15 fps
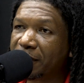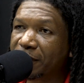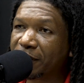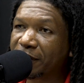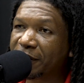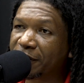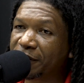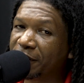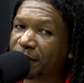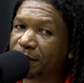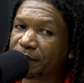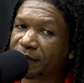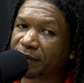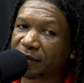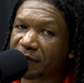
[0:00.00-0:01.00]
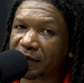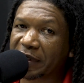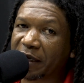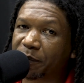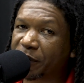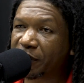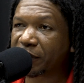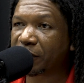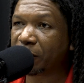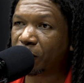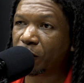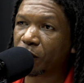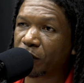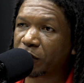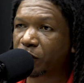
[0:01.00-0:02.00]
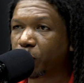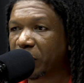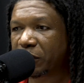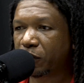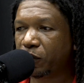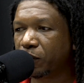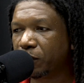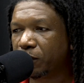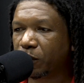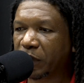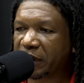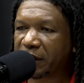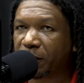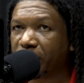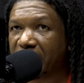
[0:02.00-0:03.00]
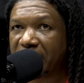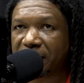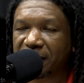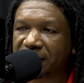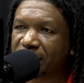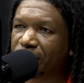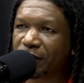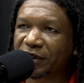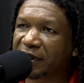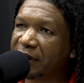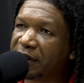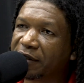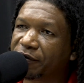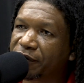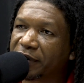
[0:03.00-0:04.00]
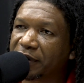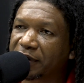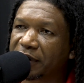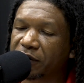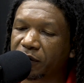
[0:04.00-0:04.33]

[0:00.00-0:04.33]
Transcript: that person knows what they want. It's usually different.